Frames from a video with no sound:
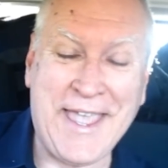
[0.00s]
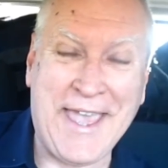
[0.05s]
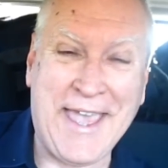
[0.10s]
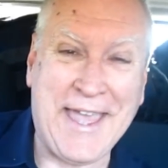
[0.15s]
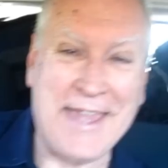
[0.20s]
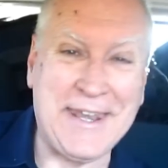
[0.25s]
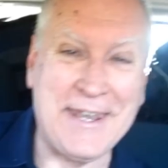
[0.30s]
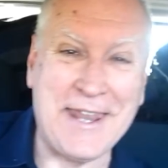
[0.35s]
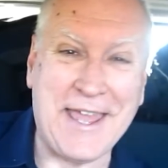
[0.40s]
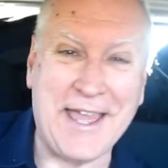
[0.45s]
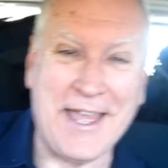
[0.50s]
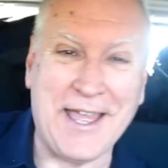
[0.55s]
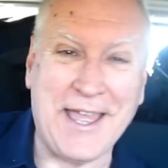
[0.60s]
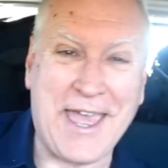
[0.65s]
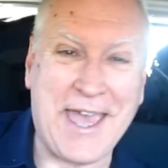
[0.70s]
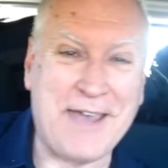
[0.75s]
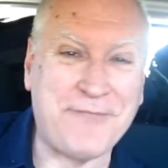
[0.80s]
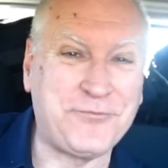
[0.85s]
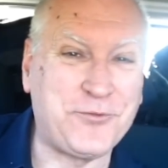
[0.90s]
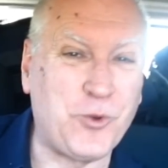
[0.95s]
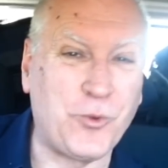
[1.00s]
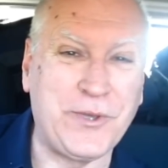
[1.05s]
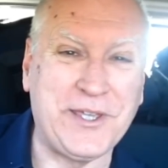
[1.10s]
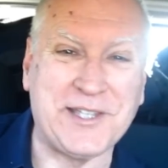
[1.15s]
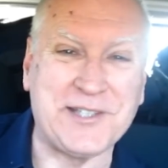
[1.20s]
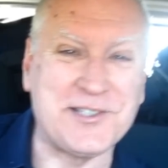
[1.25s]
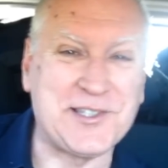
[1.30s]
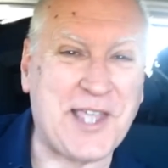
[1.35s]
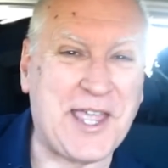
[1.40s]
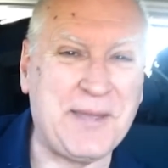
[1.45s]
And uh, after
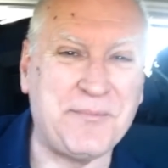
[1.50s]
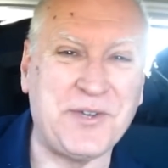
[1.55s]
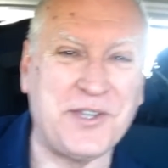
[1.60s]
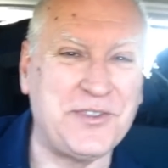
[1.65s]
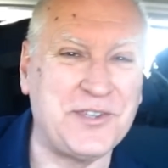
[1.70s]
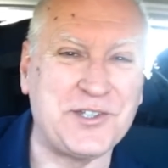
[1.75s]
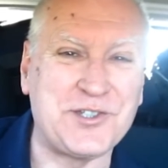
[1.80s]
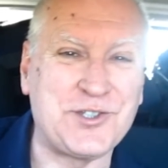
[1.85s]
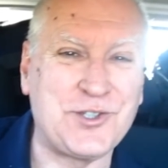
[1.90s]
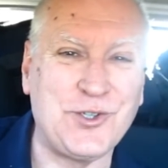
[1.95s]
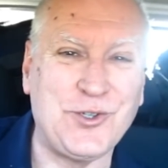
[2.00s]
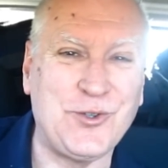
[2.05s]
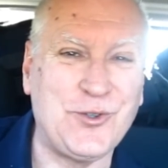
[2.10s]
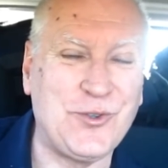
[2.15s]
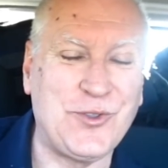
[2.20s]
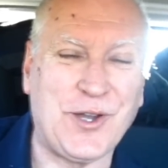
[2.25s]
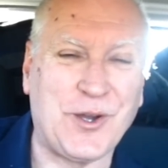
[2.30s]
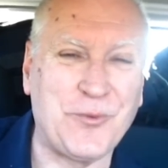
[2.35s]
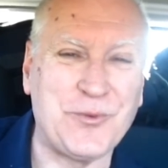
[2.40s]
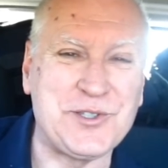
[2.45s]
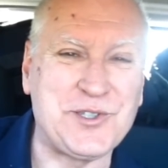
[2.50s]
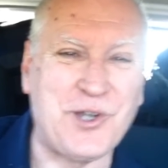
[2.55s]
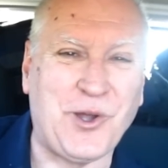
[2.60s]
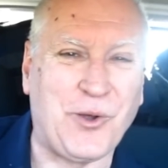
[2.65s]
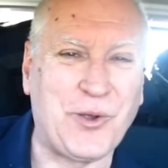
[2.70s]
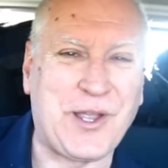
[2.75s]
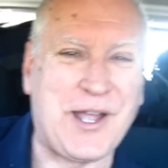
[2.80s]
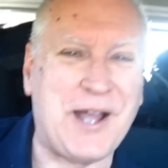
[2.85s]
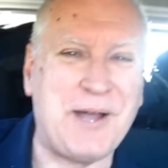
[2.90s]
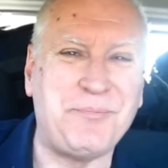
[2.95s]
we examined the two, there was
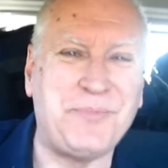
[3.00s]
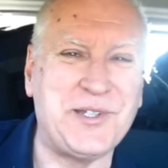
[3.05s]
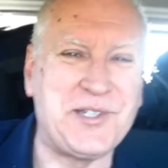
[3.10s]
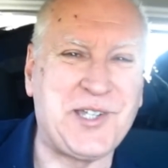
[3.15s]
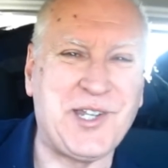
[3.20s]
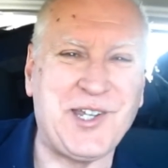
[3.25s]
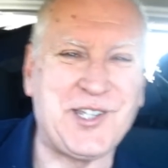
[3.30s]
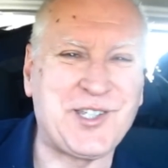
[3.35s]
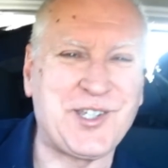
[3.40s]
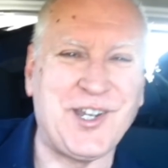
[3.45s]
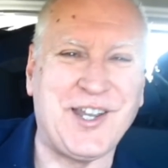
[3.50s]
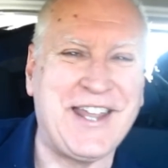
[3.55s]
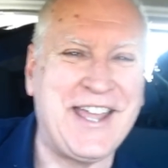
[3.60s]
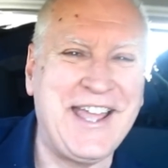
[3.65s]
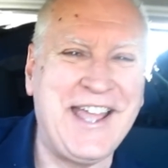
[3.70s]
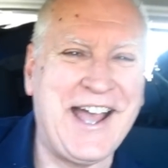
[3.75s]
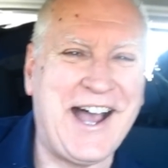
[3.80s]
no competition.